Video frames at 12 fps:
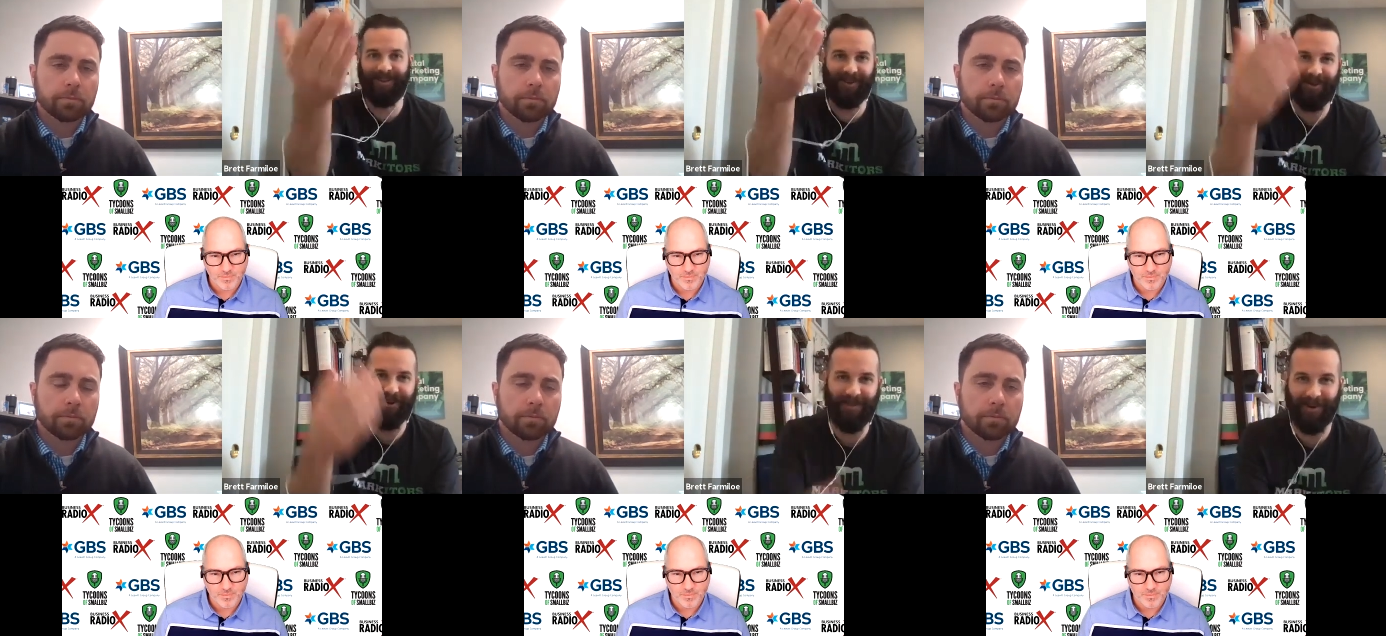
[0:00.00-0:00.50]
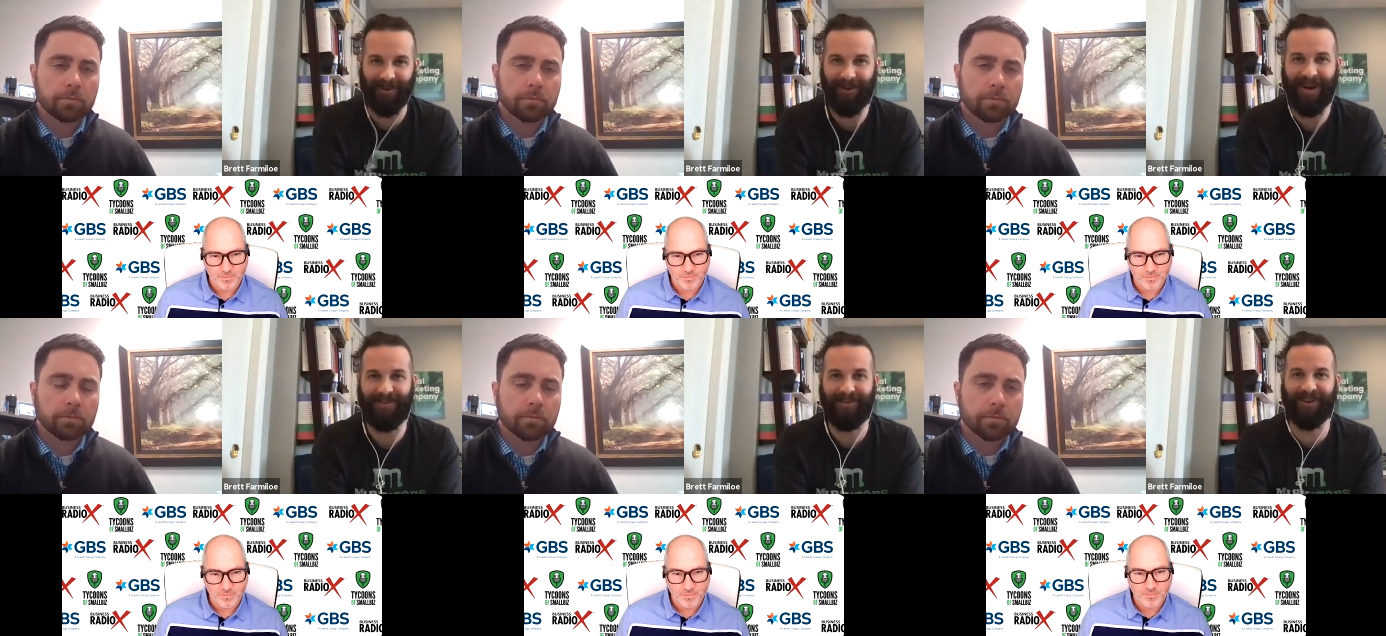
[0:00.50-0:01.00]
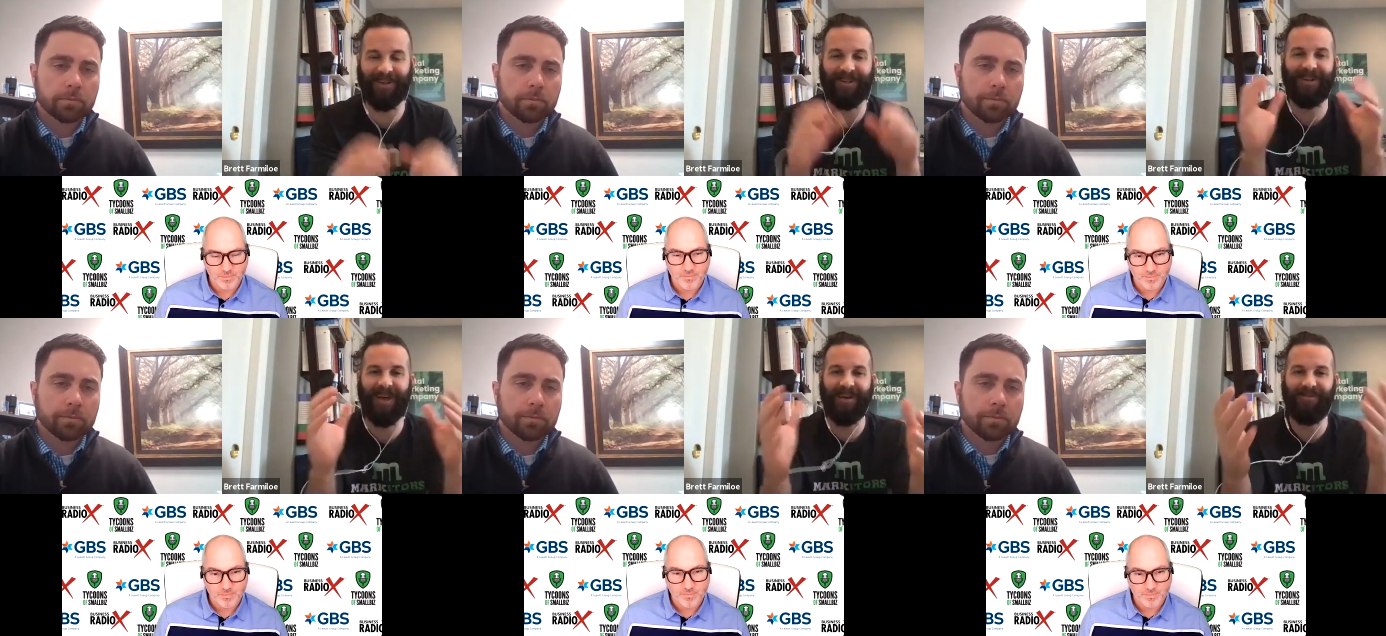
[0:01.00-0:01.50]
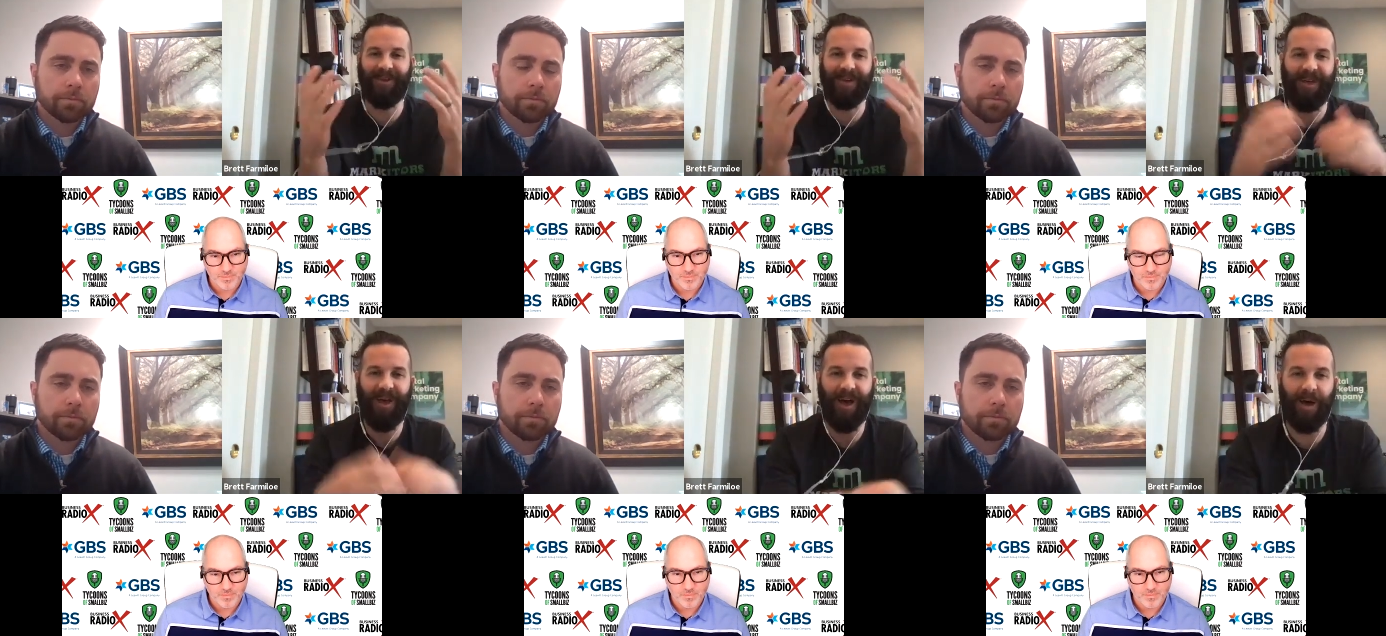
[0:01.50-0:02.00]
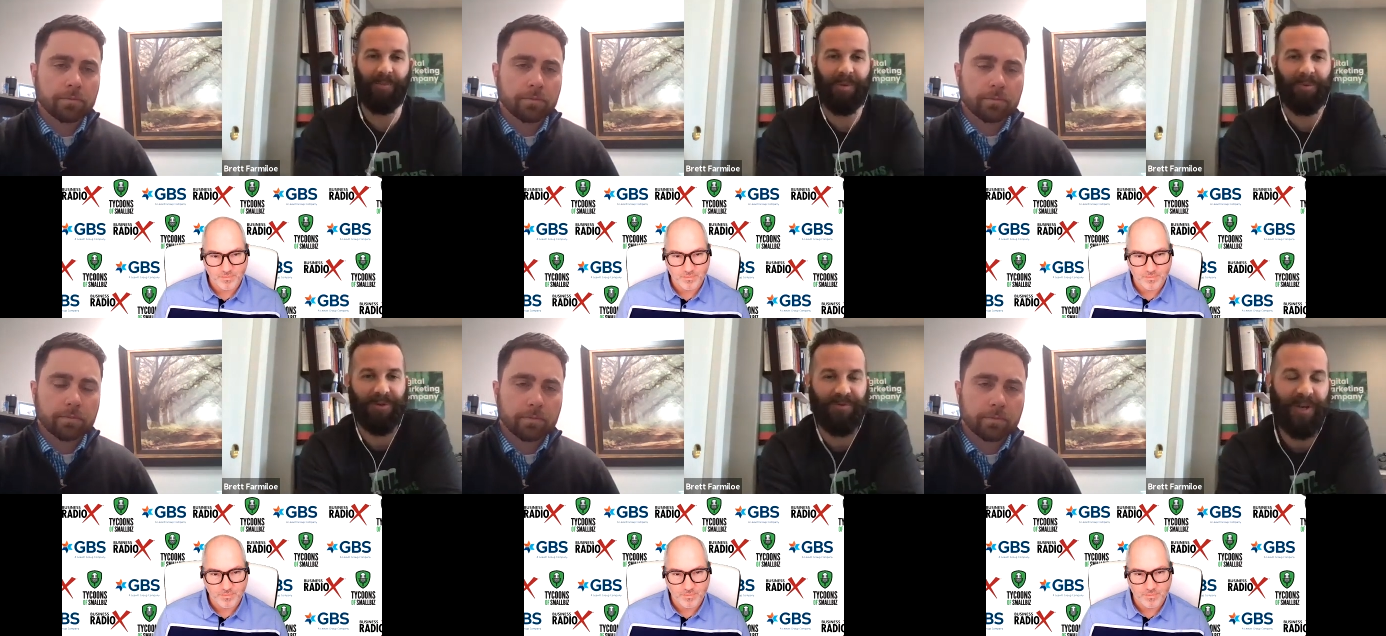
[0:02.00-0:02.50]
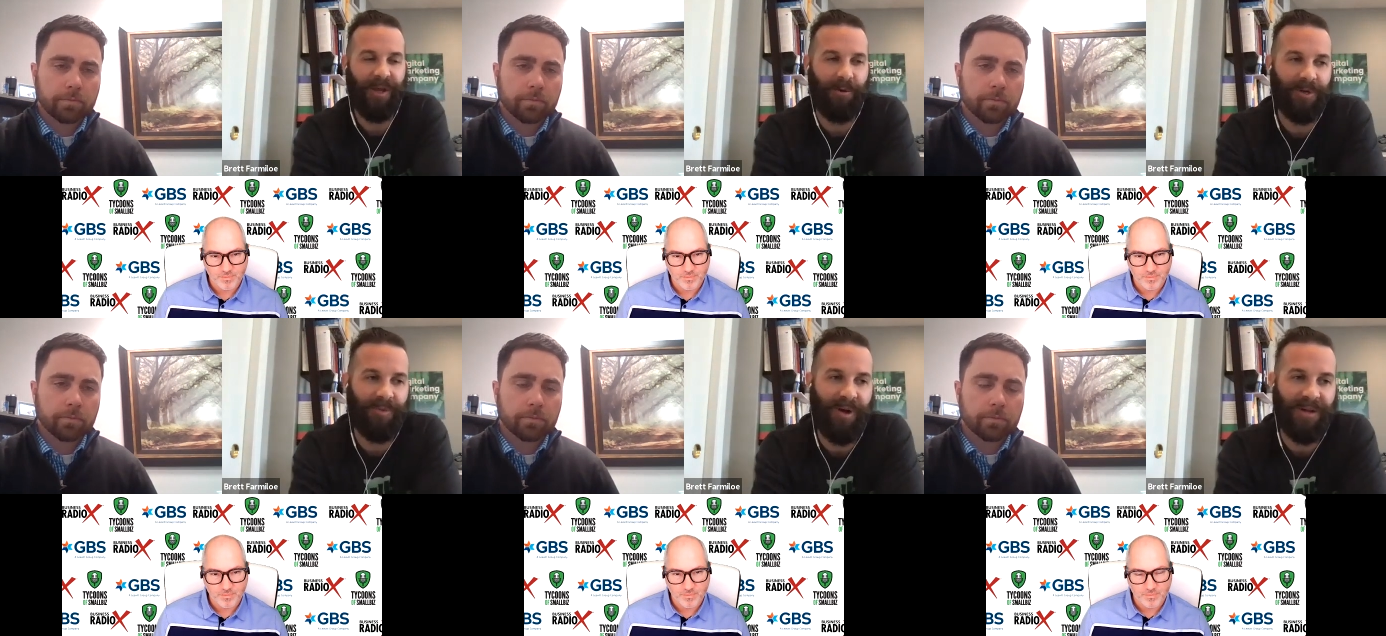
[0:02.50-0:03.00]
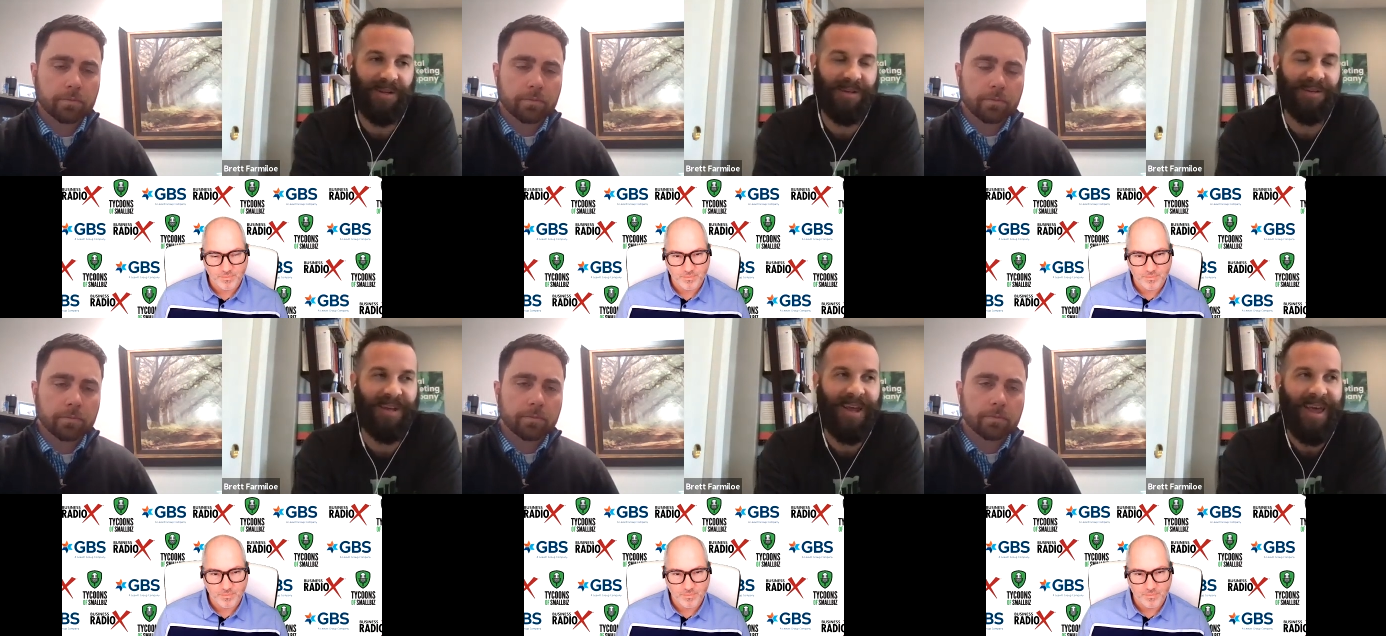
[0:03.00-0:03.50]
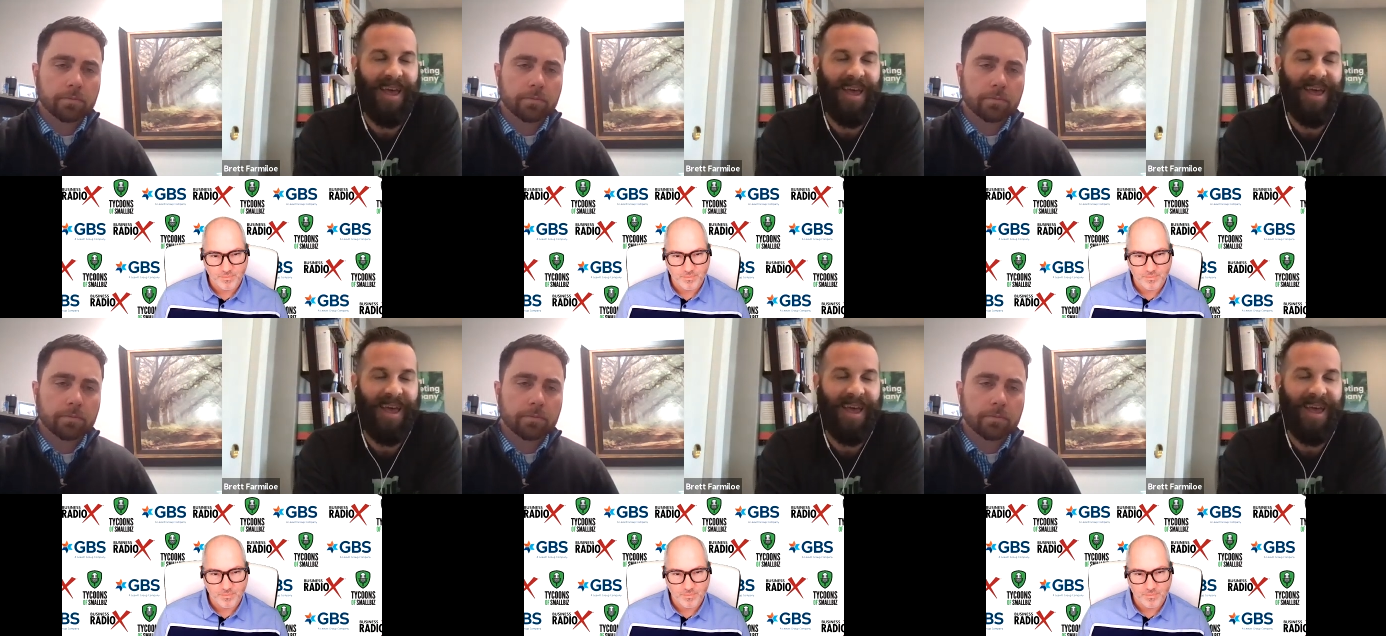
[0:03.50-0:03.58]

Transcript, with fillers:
Speaker 1: Zoom or whatever, and just have uh, people's video responses.